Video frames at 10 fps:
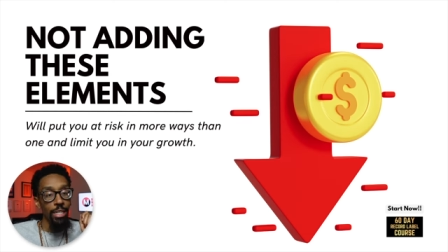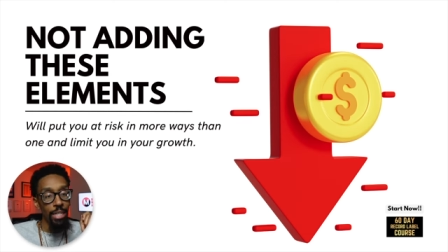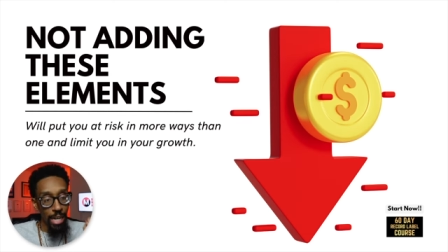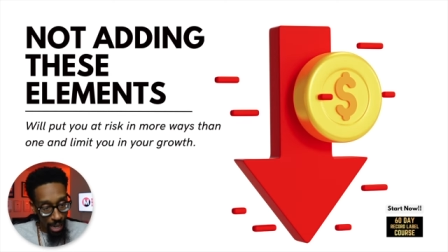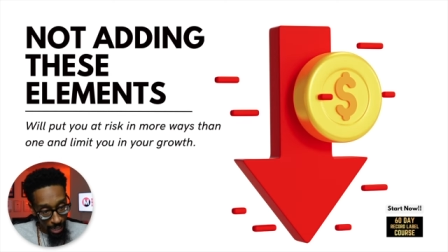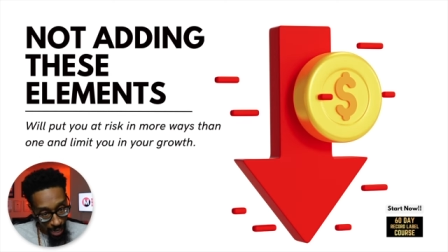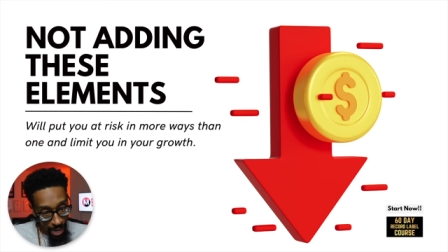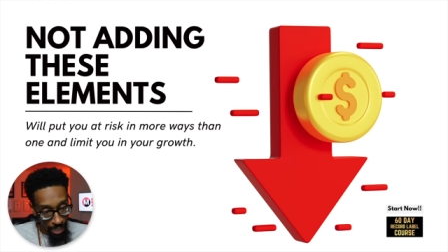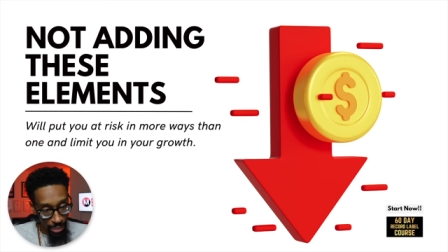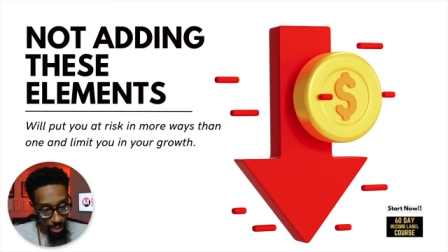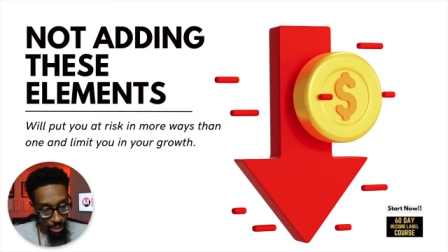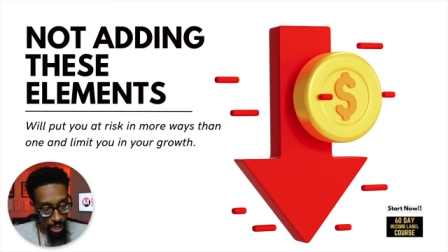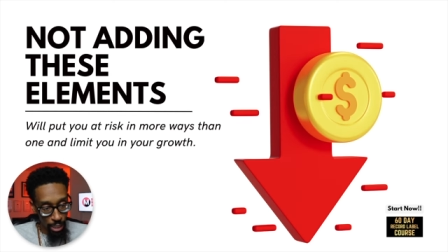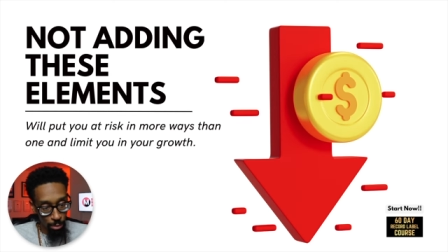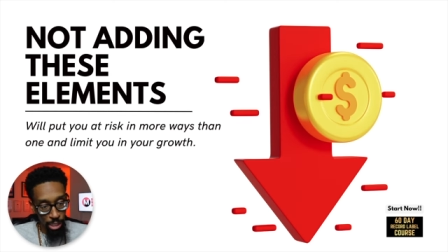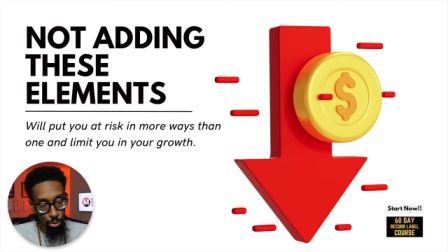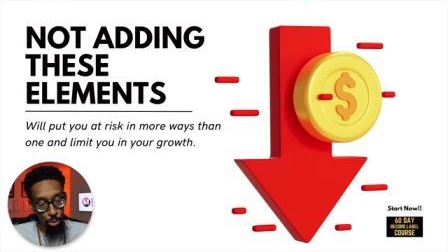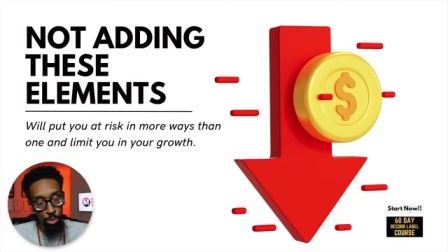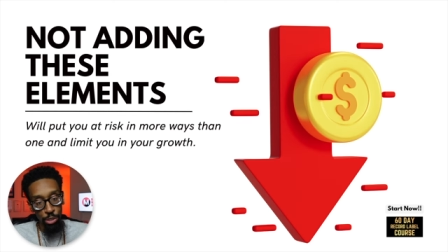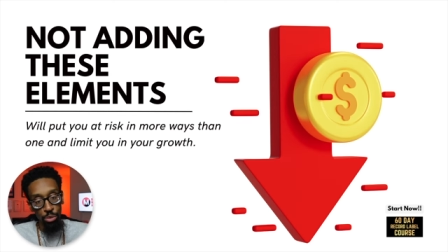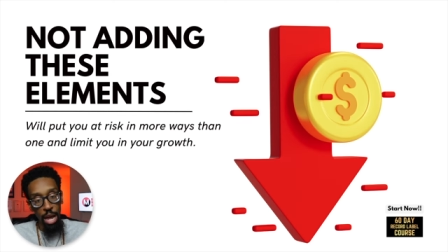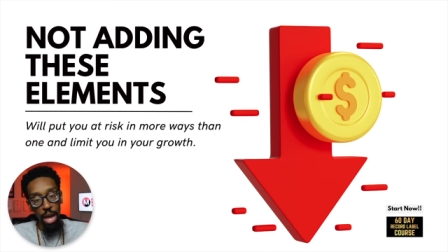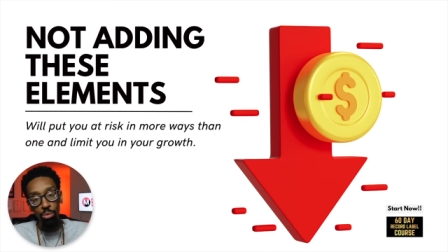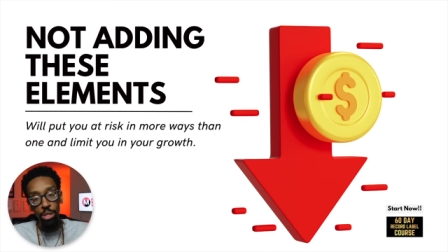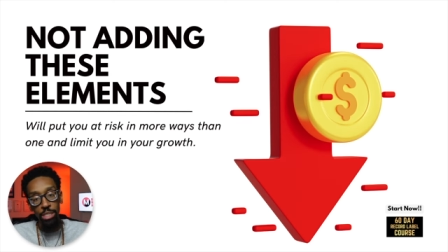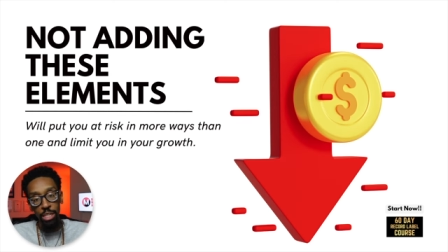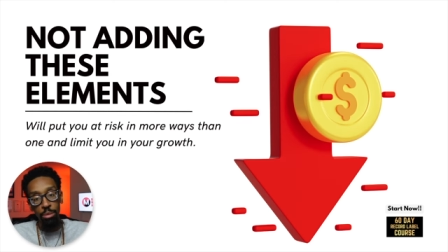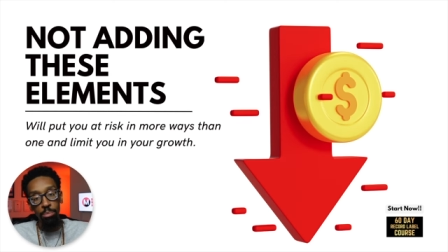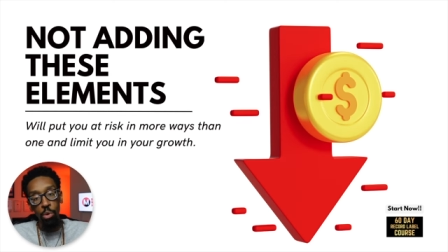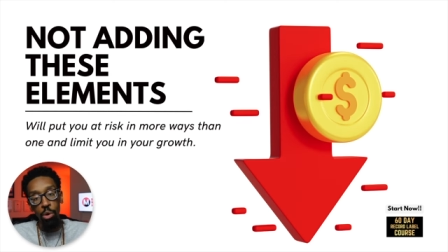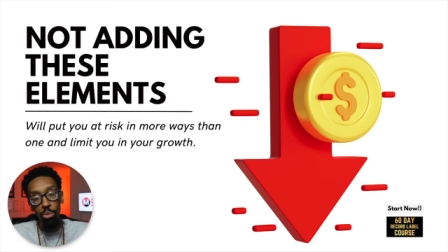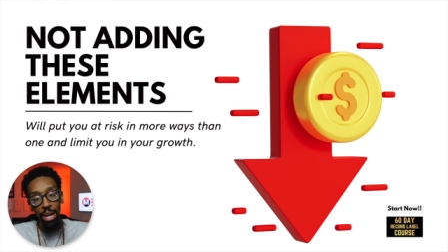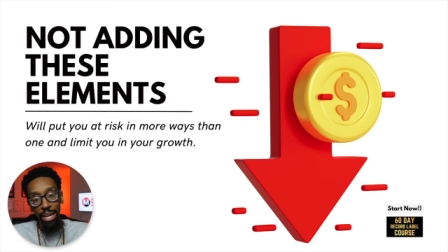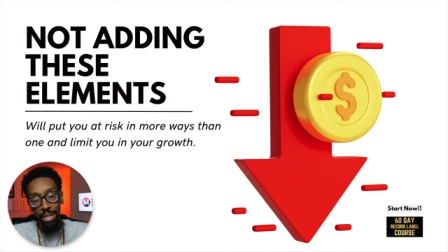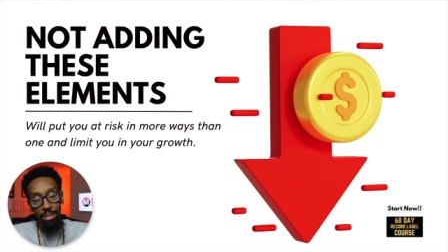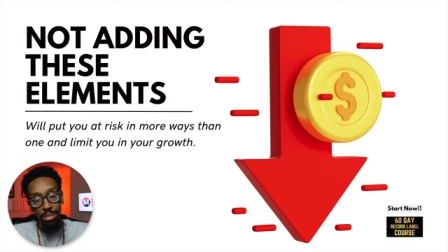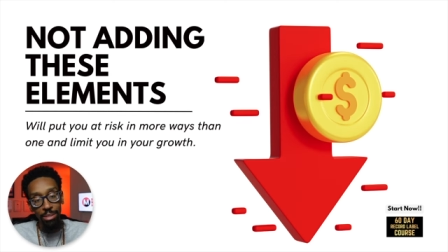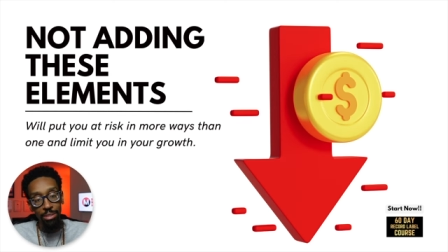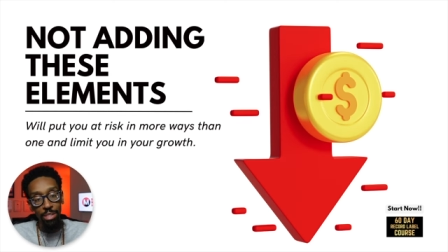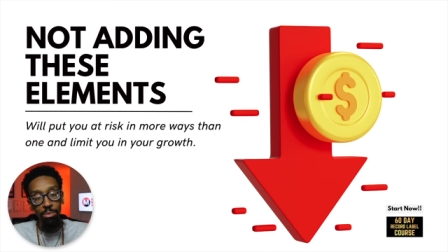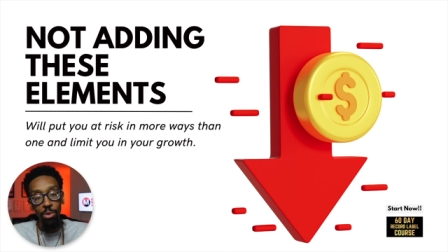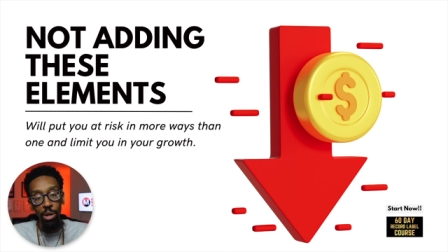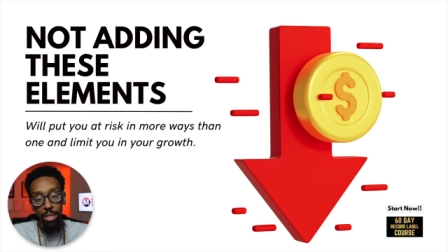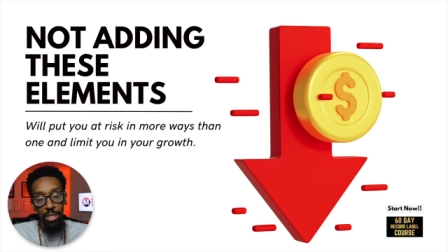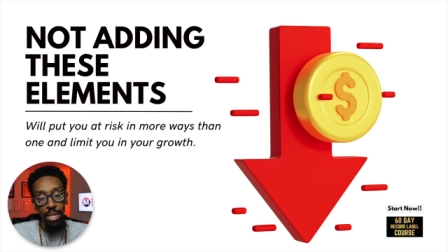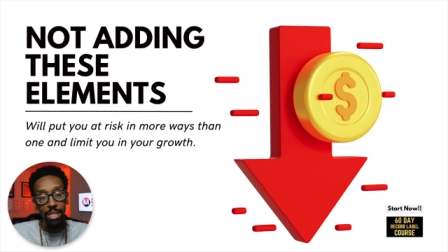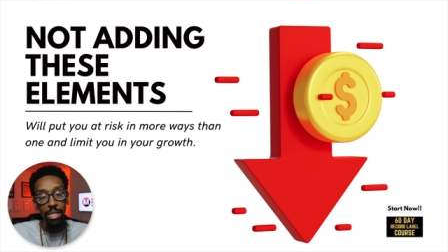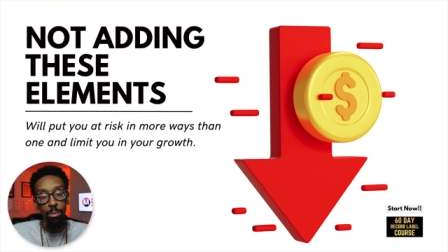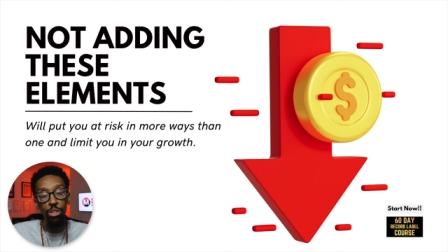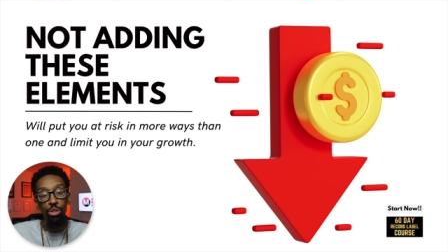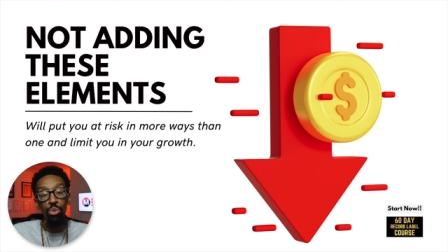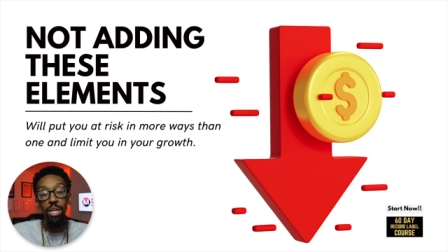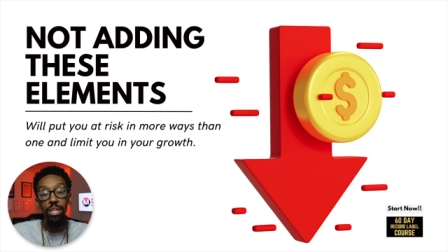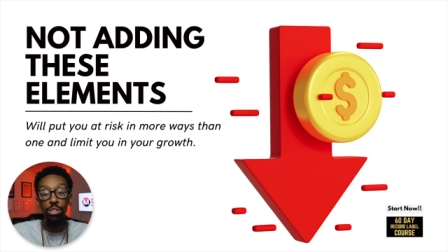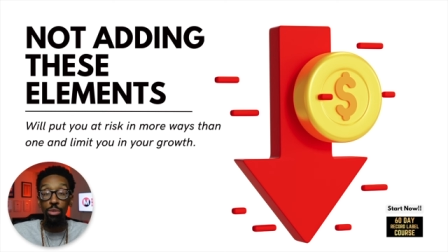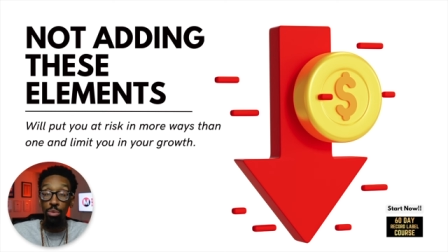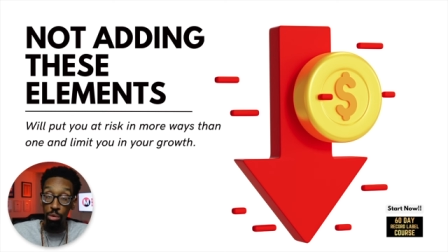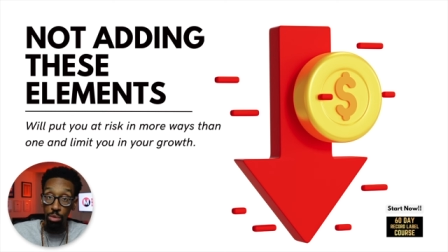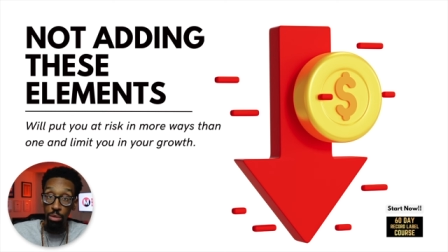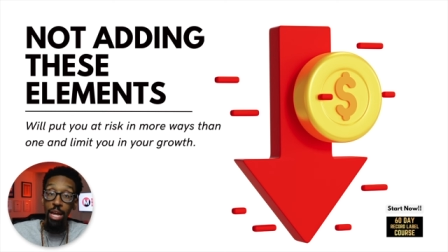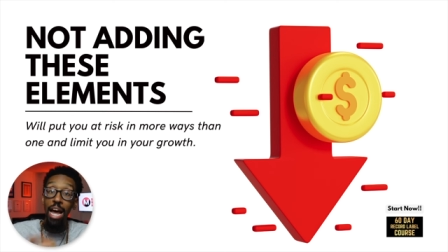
Not adding these elements will put you at risk in more ways than one and limit you in your growth.